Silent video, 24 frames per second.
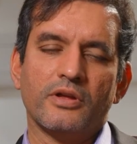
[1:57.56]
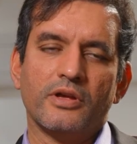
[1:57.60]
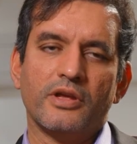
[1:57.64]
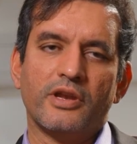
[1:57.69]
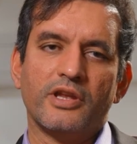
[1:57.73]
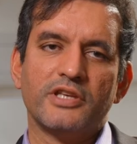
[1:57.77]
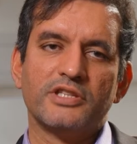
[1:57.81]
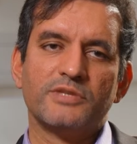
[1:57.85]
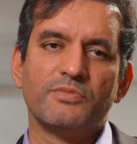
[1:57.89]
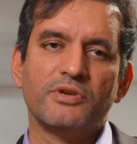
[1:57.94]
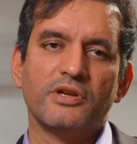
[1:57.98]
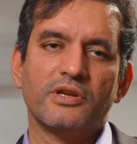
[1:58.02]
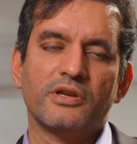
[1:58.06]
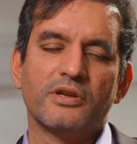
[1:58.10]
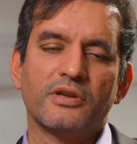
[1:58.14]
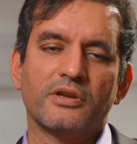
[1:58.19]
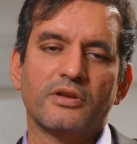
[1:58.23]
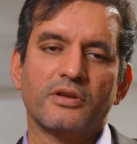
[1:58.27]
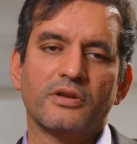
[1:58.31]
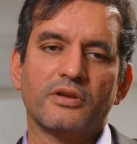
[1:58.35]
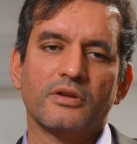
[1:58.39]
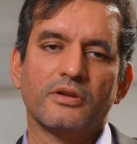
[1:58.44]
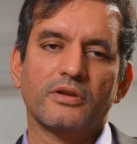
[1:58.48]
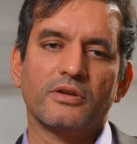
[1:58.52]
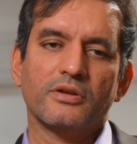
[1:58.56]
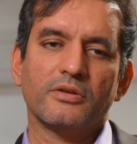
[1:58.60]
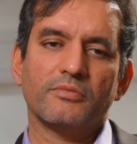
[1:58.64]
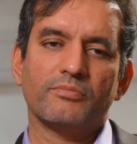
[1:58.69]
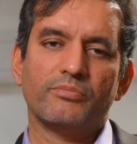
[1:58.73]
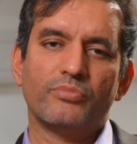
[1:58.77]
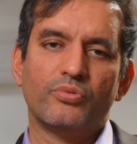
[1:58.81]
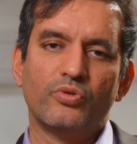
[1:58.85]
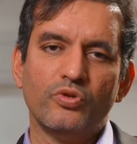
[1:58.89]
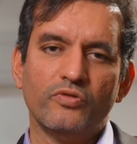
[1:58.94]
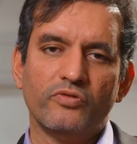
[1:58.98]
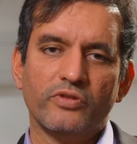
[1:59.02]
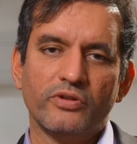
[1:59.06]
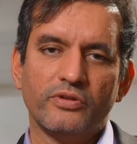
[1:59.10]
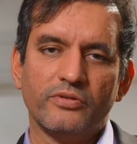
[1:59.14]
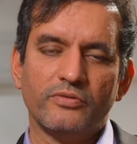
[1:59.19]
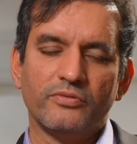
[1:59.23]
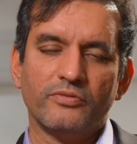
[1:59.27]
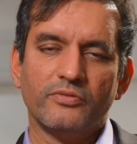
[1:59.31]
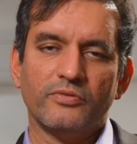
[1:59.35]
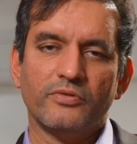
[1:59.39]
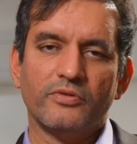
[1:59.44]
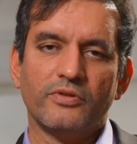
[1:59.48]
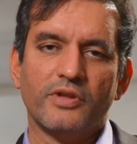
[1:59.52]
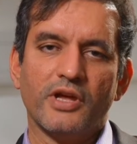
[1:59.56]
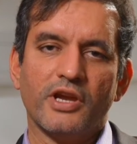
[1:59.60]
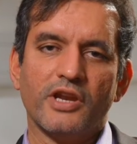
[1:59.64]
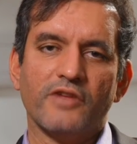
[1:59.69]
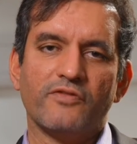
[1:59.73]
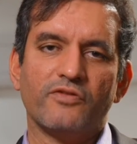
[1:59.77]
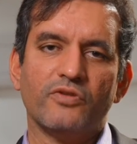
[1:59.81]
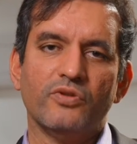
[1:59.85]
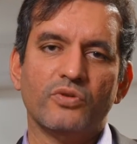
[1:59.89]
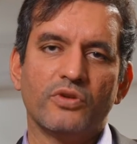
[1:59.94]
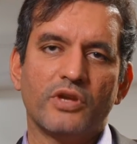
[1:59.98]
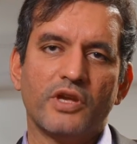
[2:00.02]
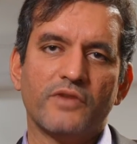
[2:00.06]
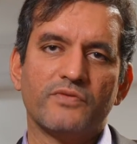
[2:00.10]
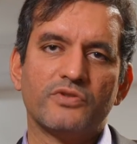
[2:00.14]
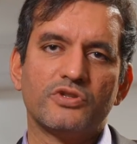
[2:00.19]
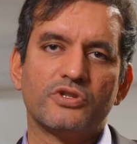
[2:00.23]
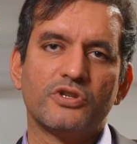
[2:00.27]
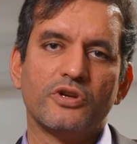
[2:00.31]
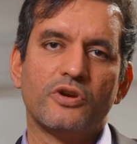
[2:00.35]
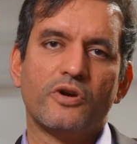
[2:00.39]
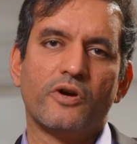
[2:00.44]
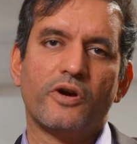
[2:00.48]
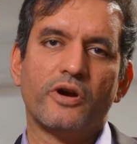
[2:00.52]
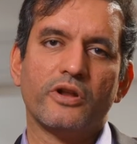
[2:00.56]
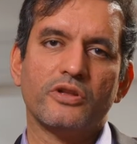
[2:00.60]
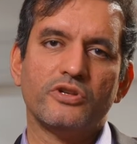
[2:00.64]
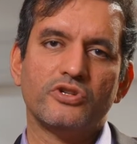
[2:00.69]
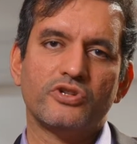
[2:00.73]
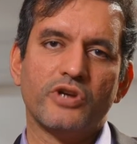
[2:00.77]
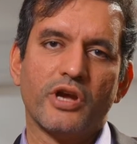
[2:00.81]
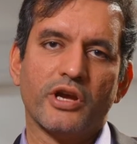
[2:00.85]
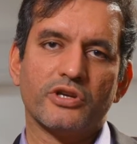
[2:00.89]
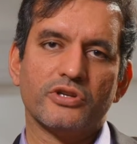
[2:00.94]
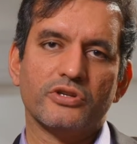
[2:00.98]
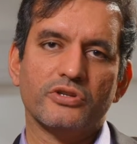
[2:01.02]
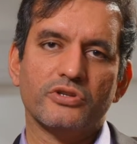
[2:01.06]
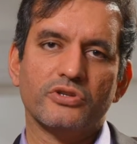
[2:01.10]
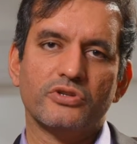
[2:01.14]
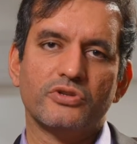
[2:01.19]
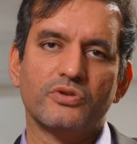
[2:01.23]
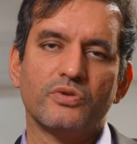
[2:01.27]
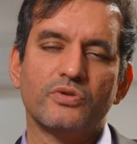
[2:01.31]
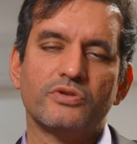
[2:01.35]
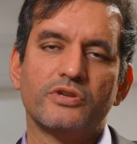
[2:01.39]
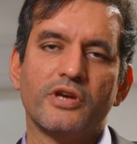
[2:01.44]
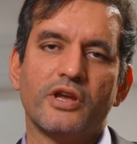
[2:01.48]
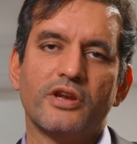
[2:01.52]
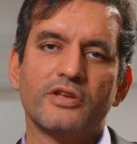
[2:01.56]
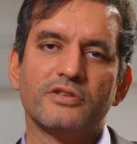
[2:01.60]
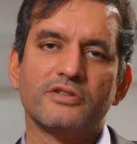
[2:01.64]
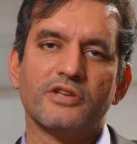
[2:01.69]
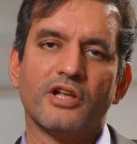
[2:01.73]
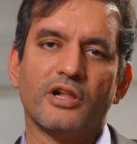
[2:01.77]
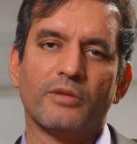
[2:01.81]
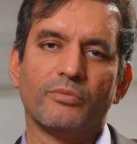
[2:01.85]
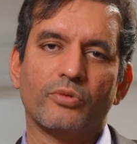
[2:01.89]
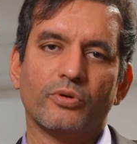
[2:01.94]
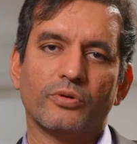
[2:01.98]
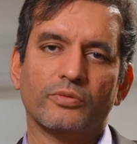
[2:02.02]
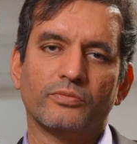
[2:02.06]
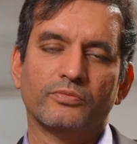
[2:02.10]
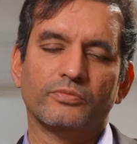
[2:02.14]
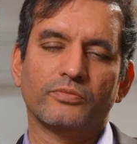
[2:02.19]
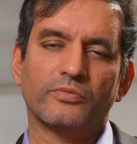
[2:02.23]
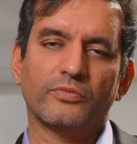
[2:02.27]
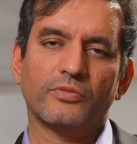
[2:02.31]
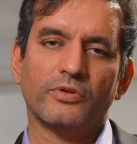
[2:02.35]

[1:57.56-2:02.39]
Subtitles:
It has been proven that if you give steroid injections to tennis elbow,